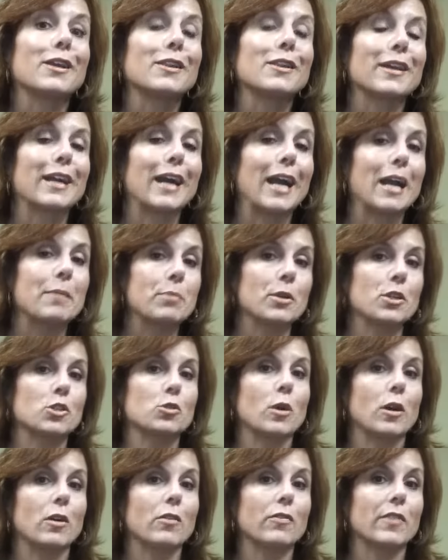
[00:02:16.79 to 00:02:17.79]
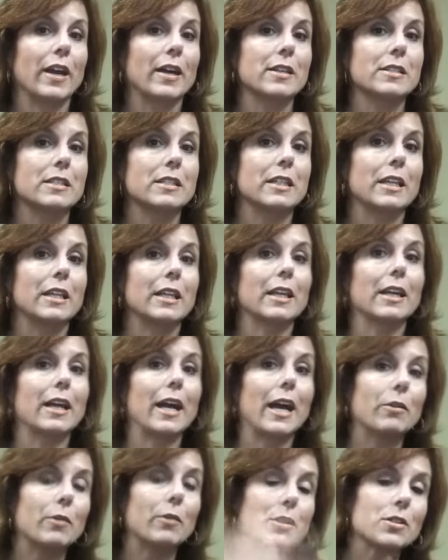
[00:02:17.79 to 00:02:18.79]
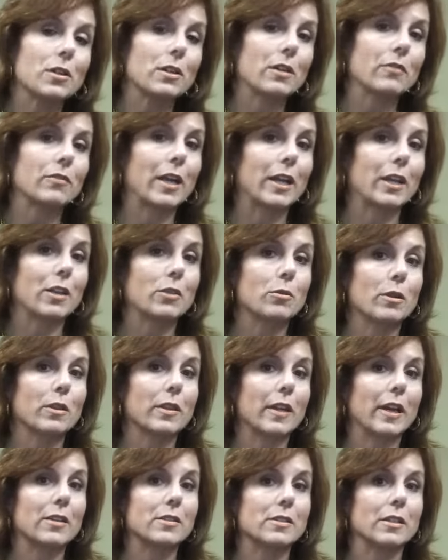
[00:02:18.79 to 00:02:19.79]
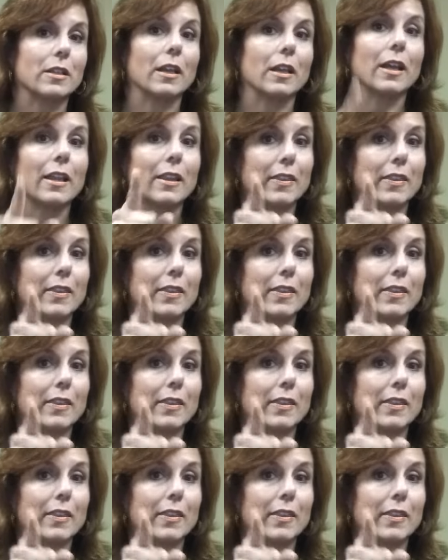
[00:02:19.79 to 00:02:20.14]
The guy put $12,000 in and got a return of $93,000.